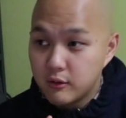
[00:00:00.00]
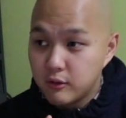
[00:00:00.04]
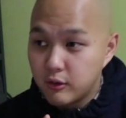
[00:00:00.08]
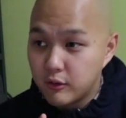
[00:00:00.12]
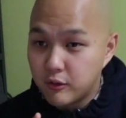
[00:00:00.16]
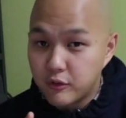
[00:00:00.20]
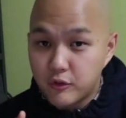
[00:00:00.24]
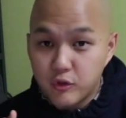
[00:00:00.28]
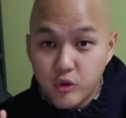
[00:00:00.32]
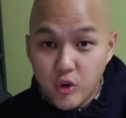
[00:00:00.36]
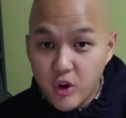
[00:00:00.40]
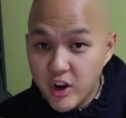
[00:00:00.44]
for
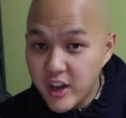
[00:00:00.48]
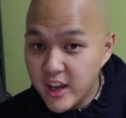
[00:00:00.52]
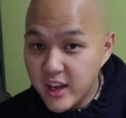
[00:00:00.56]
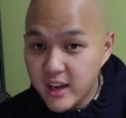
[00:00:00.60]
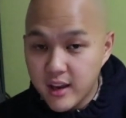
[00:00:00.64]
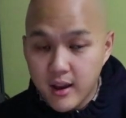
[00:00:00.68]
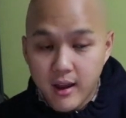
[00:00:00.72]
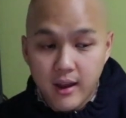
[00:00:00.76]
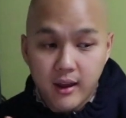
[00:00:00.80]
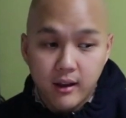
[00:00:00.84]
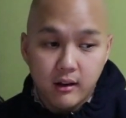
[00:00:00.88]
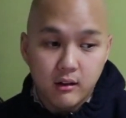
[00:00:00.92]

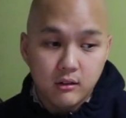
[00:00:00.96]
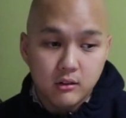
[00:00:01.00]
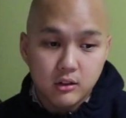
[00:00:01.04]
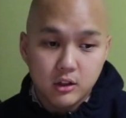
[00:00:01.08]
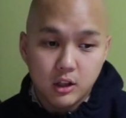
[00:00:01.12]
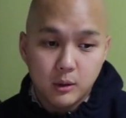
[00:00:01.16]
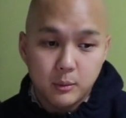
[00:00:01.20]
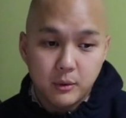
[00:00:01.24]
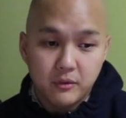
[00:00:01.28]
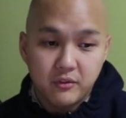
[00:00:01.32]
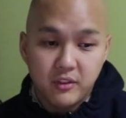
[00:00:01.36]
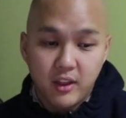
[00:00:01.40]
free, and on
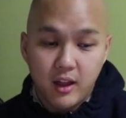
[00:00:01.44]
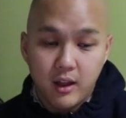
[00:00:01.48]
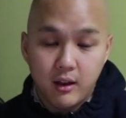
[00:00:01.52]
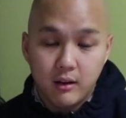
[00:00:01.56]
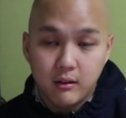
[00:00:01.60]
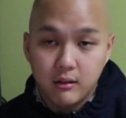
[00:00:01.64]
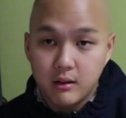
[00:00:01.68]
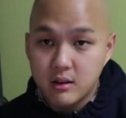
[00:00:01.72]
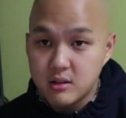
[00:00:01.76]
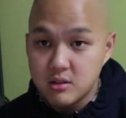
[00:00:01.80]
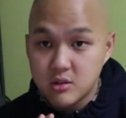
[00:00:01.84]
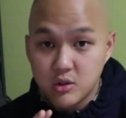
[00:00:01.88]
top of
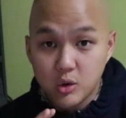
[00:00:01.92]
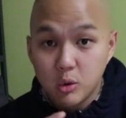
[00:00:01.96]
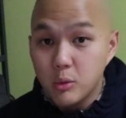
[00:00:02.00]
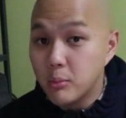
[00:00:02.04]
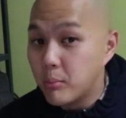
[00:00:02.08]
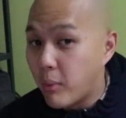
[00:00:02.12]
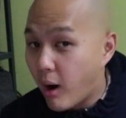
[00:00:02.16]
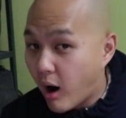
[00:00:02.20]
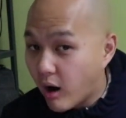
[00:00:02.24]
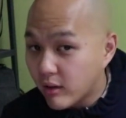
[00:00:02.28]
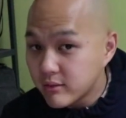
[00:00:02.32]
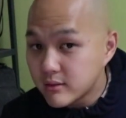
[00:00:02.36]
that, there's no
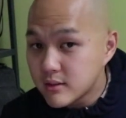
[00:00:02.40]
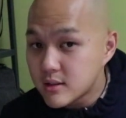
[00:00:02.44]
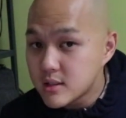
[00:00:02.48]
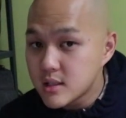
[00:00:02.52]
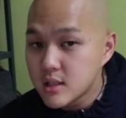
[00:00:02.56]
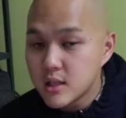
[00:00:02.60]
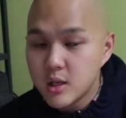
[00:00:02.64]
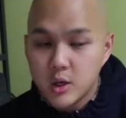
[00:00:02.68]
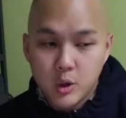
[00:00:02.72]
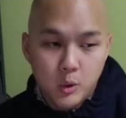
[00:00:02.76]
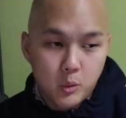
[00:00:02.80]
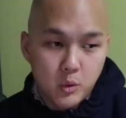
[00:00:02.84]
bonds,
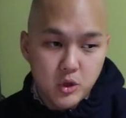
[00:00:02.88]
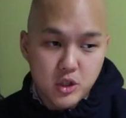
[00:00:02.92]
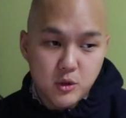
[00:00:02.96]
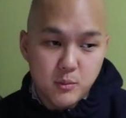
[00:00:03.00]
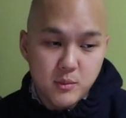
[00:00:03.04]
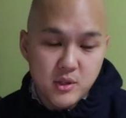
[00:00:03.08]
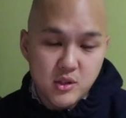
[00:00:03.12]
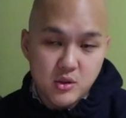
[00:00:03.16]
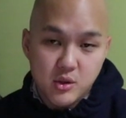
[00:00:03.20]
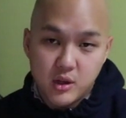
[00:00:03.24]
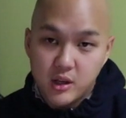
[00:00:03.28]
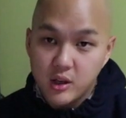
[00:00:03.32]
which
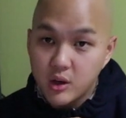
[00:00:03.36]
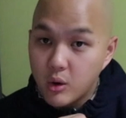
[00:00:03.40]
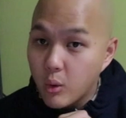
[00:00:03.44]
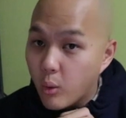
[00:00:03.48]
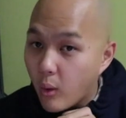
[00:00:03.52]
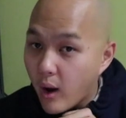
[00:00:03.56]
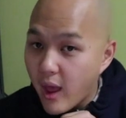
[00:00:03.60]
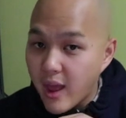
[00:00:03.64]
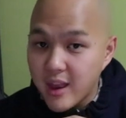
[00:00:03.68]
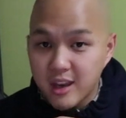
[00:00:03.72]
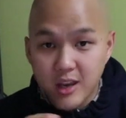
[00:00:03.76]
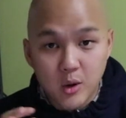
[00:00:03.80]
means you can
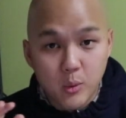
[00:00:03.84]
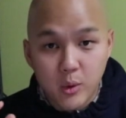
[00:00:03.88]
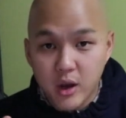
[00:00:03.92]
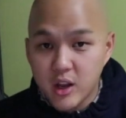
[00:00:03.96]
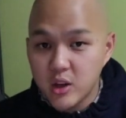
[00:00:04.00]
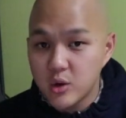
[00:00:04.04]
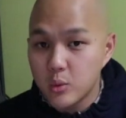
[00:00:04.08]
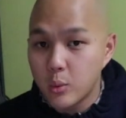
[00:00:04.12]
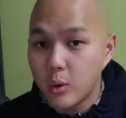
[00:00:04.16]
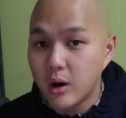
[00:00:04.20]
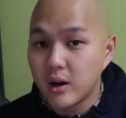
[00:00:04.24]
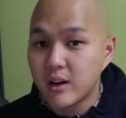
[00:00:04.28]
go anywhere
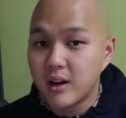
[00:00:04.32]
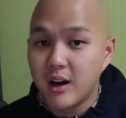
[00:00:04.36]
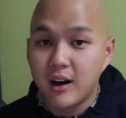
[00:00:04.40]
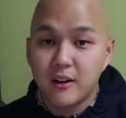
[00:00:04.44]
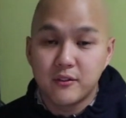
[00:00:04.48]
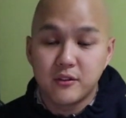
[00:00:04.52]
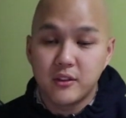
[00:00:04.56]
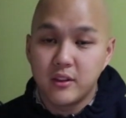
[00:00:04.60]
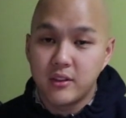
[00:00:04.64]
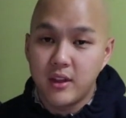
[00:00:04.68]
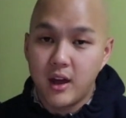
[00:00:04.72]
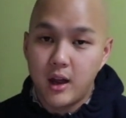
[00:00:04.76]
you want
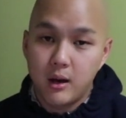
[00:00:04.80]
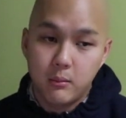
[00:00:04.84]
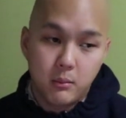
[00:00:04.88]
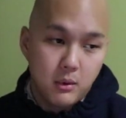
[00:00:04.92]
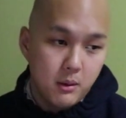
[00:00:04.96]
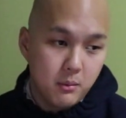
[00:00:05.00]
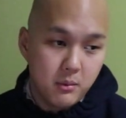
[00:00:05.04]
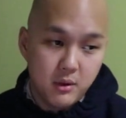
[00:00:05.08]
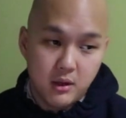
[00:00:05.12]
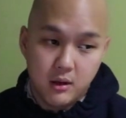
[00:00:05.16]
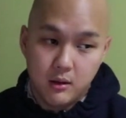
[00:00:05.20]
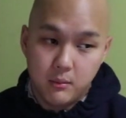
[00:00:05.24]
after that,
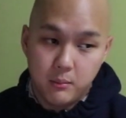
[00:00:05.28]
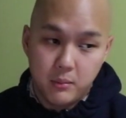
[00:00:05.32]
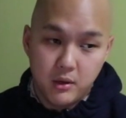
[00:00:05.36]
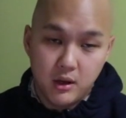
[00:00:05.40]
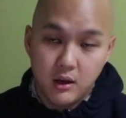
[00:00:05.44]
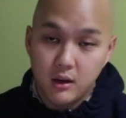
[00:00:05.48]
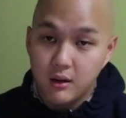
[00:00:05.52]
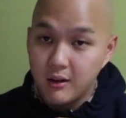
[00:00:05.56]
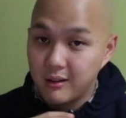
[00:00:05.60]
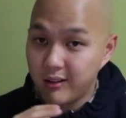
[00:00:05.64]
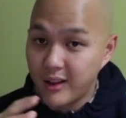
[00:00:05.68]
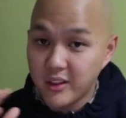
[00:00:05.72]
maybe
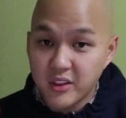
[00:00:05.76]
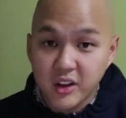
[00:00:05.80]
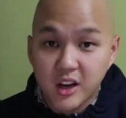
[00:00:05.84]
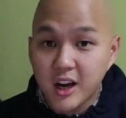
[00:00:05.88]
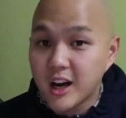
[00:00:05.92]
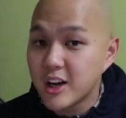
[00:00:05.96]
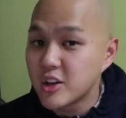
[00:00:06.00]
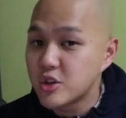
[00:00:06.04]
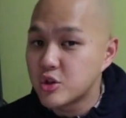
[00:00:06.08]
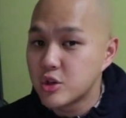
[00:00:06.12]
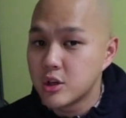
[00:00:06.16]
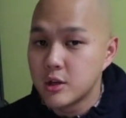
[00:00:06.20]
be it another
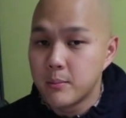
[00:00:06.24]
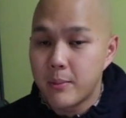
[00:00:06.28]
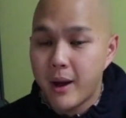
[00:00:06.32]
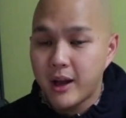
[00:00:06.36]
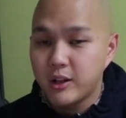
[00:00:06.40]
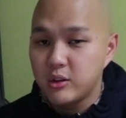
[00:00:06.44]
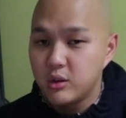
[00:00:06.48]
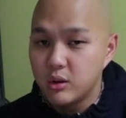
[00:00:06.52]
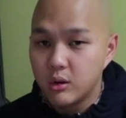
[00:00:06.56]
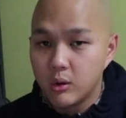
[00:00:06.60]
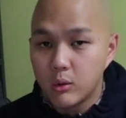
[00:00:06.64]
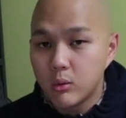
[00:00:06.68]
country,
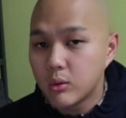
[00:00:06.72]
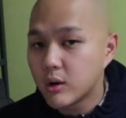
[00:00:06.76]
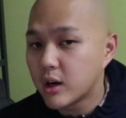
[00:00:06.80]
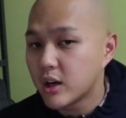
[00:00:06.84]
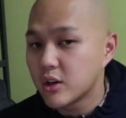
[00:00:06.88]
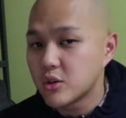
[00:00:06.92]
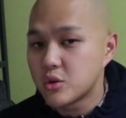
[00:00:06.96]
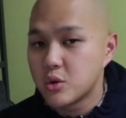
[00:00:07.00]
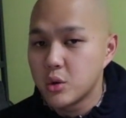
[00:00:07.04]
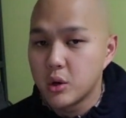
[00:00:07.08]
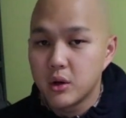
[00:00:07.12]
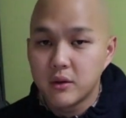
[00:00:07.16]
back to your own
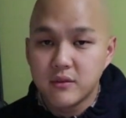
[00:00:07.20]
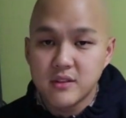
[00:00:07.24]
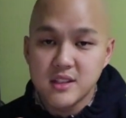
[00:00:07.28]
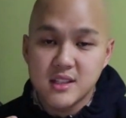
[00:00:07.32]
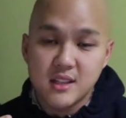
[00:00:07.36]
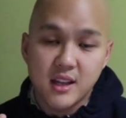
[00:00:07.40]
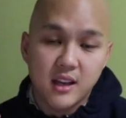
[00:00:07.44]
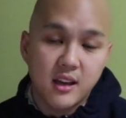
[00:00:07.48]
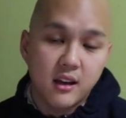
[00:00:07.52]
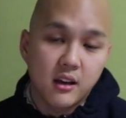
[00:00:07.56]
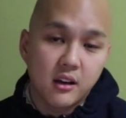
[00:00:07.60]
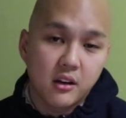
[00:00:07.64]
country, or even
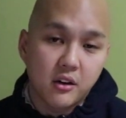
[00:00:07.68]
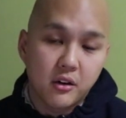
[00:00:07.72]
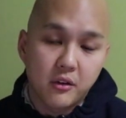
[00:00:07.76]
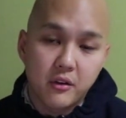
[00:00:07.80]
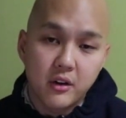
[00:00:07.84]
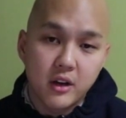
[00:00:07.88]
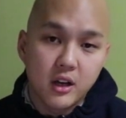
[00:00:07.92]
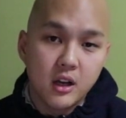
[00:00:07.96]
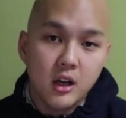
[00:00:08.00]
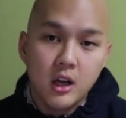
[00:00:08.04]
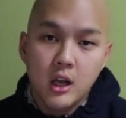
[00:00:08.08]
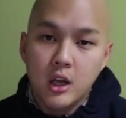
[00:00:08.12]
staying in
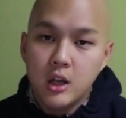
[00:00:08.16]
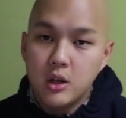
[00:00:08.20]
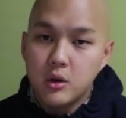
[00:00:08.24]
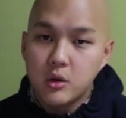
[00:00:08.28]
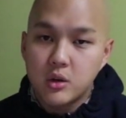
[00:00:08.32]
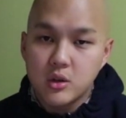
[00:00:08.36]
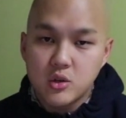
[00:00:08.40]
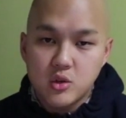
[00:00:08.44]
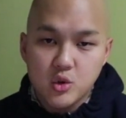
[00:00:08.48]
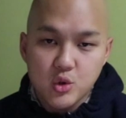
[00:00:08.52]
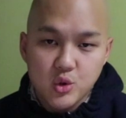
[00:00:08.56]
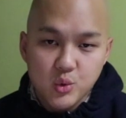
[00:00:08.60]
Korea. You
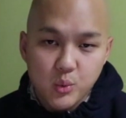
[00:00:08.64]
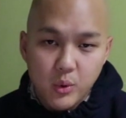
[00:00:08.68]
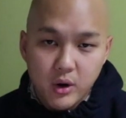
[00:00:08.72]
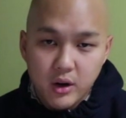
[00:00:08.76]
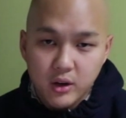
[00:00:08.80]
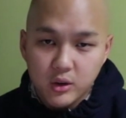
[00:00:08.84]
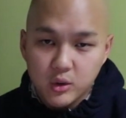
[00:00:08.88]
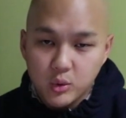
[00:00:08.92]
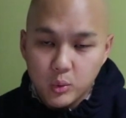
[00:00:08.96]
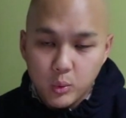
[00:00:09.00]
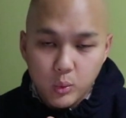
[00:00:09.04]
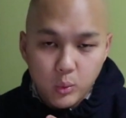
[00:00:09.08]
can choose
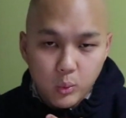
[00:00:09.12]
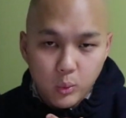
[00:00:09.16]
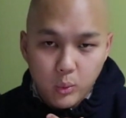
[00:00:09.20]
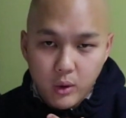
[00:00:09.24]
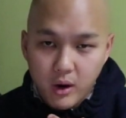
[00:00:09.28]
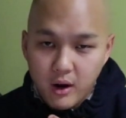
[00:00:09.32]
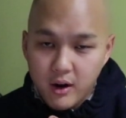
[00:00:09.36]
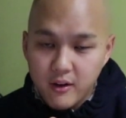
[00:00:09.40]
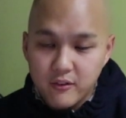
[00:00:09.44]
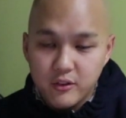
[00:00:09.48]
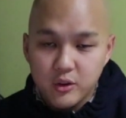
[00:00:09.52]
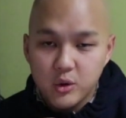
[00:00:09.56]

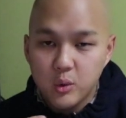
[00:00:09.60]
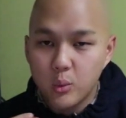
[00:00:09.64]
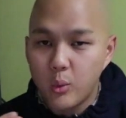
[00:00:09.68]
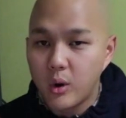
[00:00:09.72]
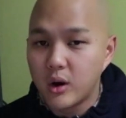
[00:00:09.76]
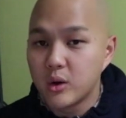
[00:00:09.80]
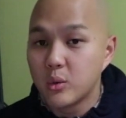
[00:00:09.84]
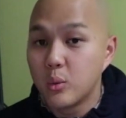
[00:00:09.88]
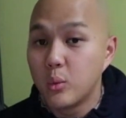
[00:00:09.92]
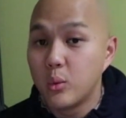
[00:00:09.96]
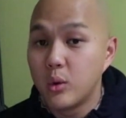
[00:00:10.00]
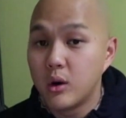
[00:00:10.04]
wherever you
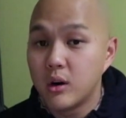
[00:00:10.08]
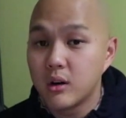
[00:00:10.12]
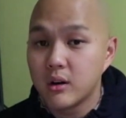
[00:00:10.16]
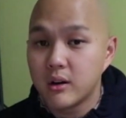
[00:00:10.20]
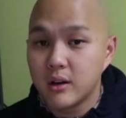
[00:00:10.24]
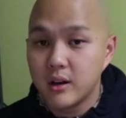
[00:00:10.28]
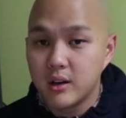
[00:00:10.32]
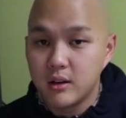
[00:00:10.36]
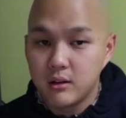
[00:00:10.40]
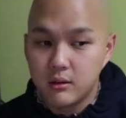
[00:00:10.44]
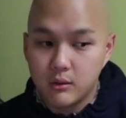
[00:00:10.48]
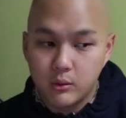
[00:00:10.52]
want to work,
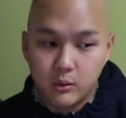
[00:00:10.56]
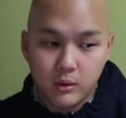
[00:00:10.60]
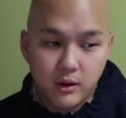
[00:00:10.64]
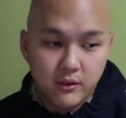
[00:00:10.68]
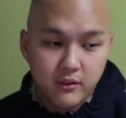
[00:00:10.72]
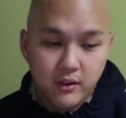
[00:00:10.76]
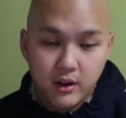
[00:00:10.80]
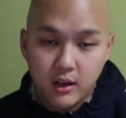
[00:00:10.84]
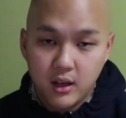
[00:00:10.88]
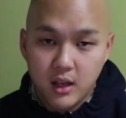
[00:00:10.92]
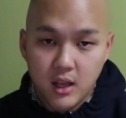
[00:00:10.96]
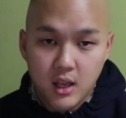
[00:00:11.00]
and you don't
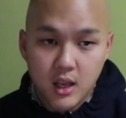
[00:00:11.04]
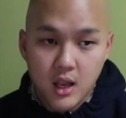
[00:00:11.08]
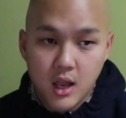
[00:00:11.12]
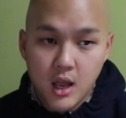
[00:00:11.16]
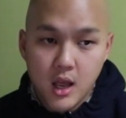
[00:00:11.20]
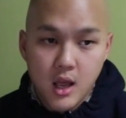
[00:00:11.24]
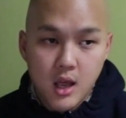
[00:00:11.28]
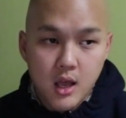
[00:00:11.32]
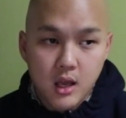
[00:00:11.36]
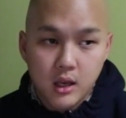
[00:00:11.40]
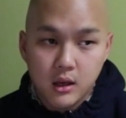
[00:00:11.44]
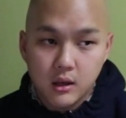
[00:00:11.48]
have any
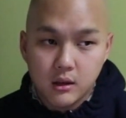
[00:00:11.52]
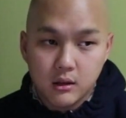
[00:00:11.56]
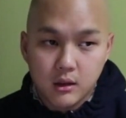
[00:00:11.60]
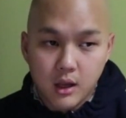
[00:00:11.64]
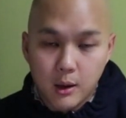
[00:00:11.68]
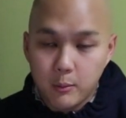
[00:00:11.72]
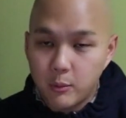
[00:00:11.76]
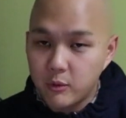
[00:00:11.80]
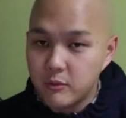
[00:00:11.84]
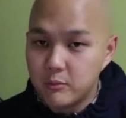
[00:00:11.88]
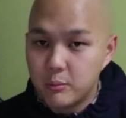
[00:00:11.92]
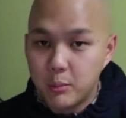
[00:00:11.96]

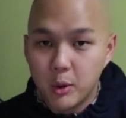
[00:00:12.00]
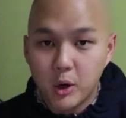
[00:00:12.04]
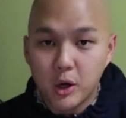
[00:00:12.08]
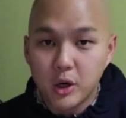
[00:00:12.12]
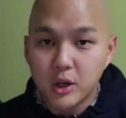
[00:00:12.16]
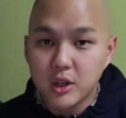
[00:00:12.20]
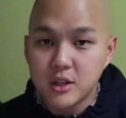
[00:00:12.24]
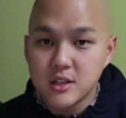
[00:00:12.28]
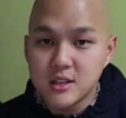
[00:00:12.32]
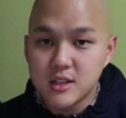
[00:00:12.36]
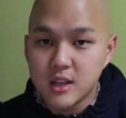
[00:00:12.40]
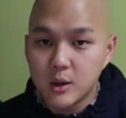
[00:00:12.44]
type of
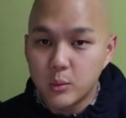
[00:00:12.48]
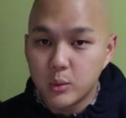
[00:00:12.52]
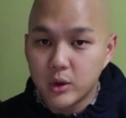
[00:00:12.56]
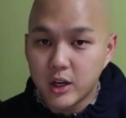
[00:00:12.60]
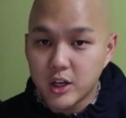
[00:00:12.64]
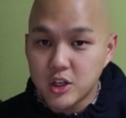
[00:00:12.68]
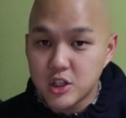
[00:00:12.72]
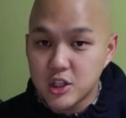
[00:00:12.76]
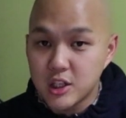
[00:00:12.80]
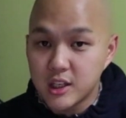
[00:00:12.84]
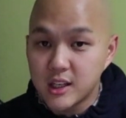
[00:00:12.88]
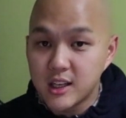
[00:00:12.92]
burdens that would
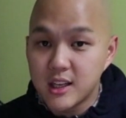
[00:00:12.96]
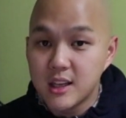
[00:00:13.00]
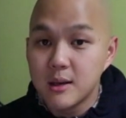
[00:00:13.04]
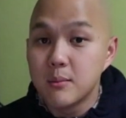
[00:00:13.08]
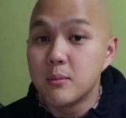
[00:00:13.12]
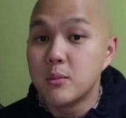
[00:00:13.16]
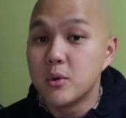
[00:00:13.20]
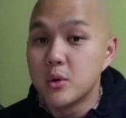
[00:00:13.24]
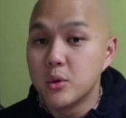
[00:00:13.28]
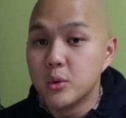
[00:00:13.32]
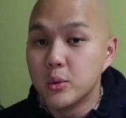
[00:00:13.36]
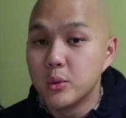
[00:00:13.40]
actually keep.